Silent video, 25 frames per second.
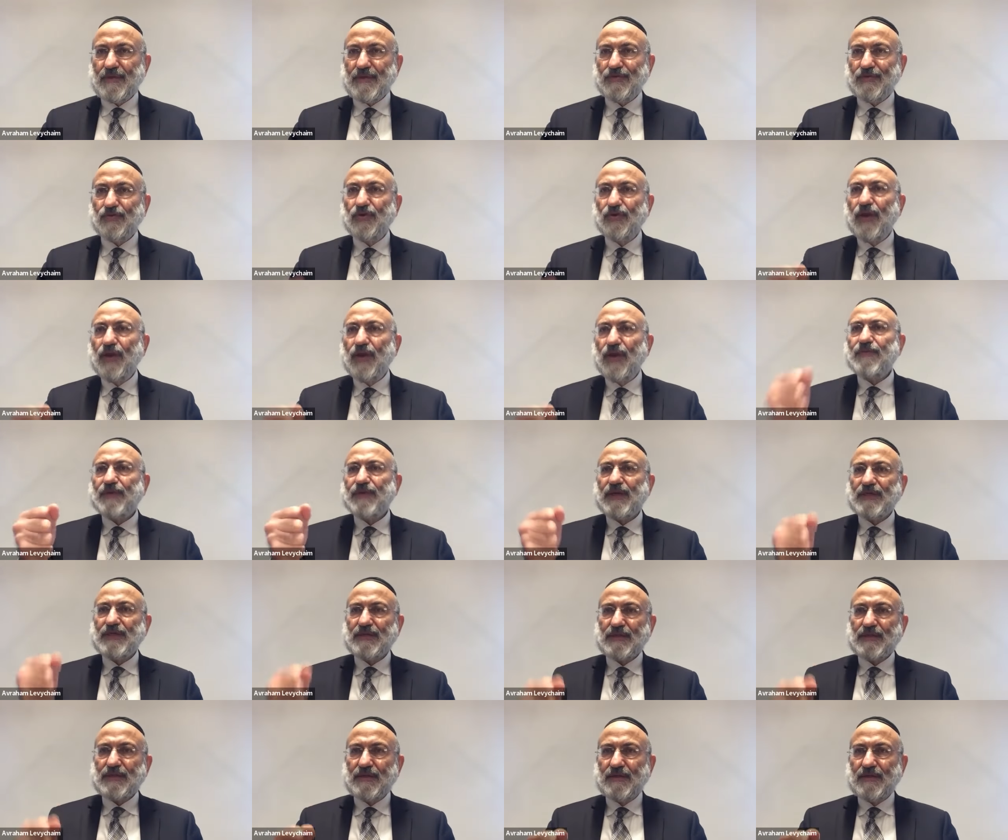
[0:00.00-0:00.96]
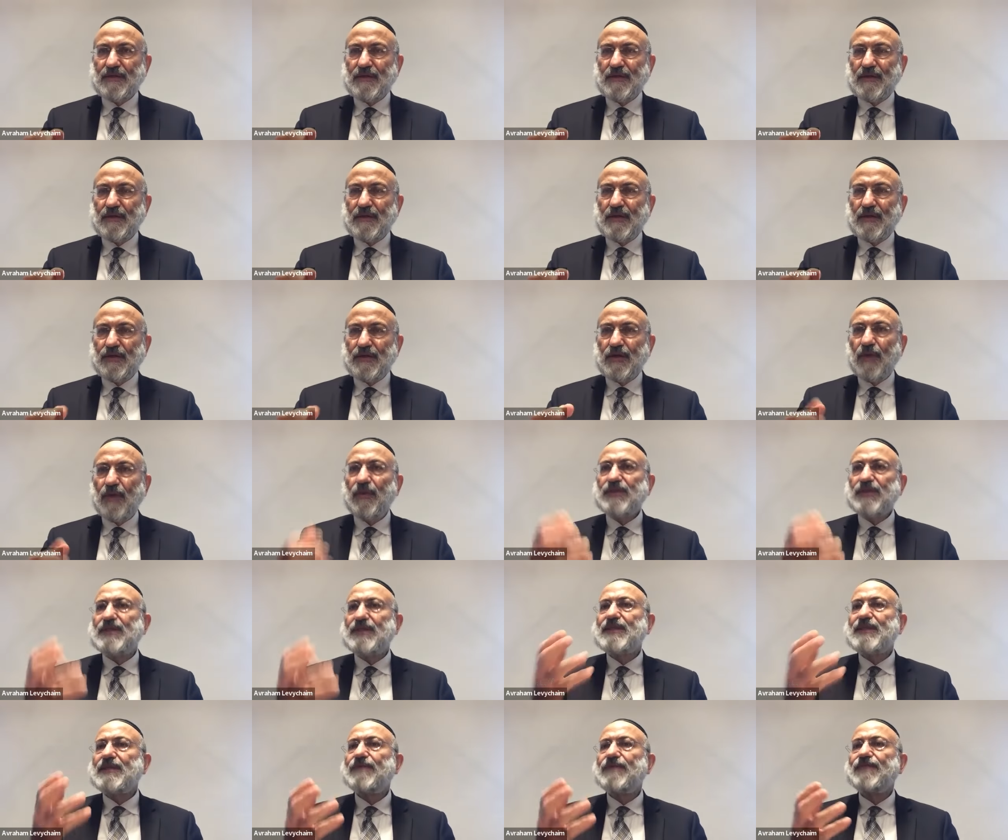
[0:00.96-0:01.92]
should love chesed. Now,
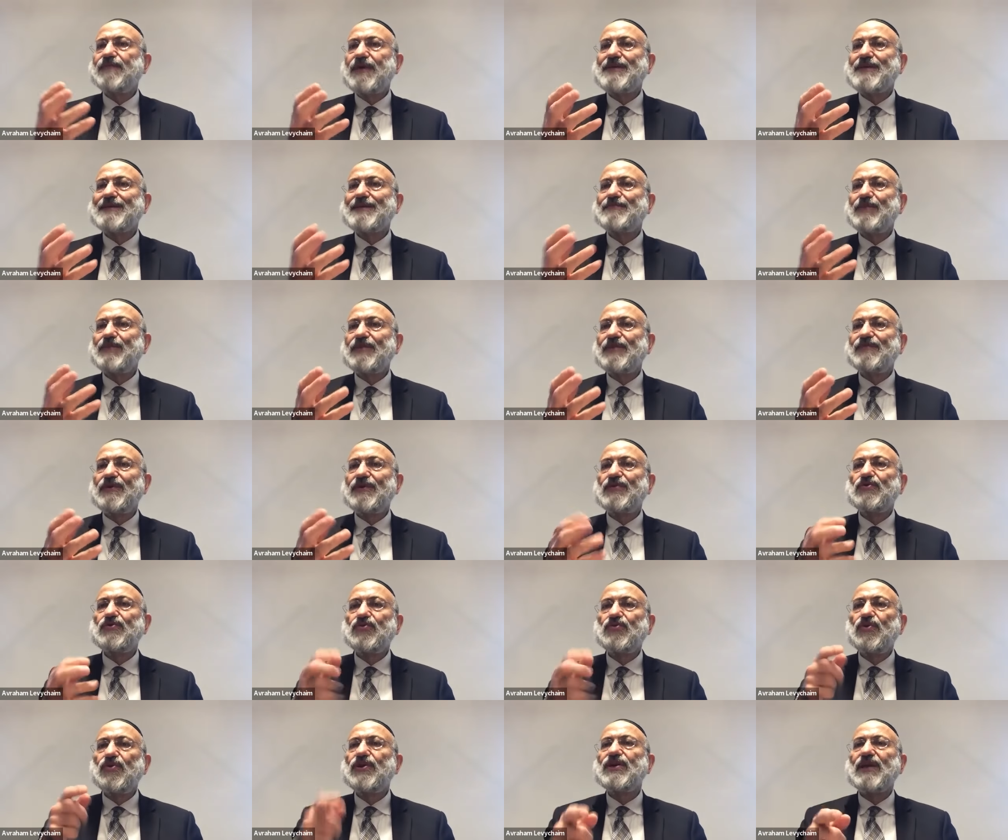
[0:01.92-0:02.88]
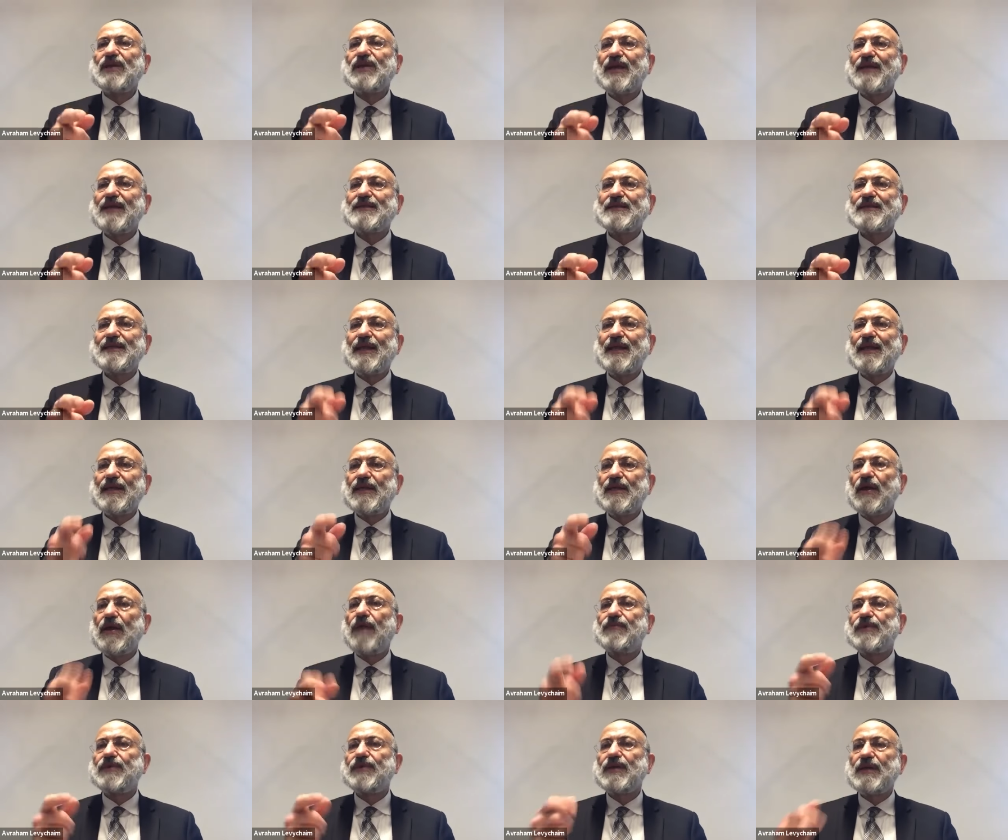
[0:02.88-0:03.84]
what's the difference between doing chesed and
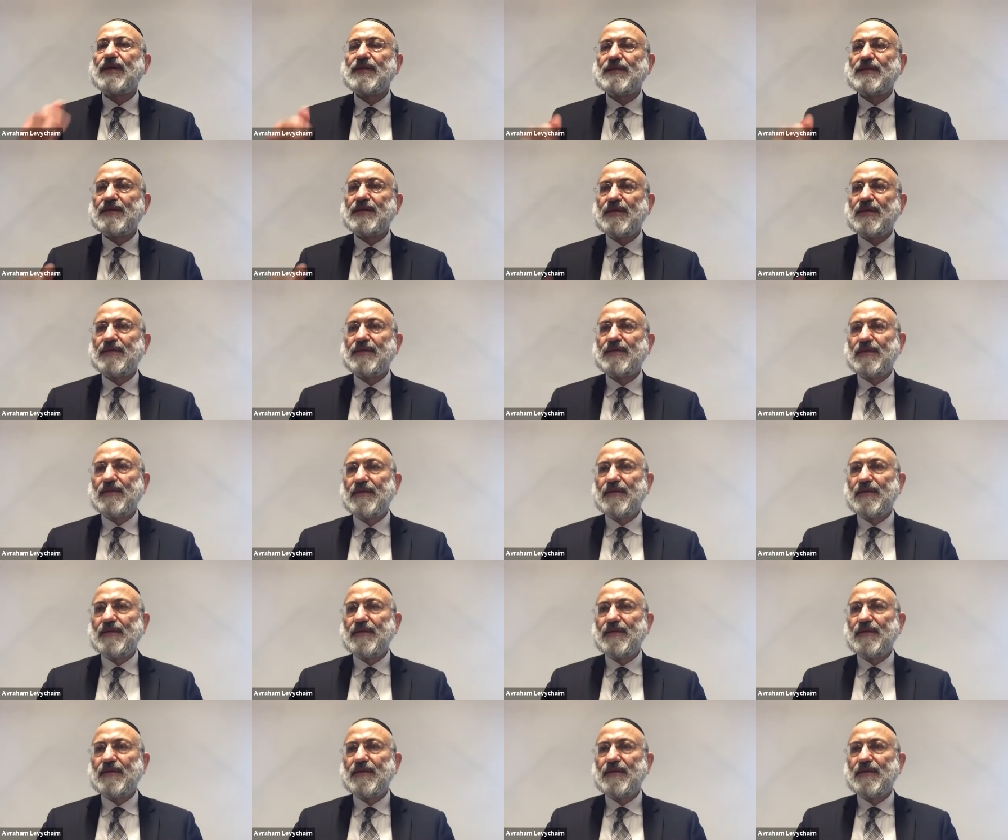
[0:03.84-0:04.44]
loving chesed?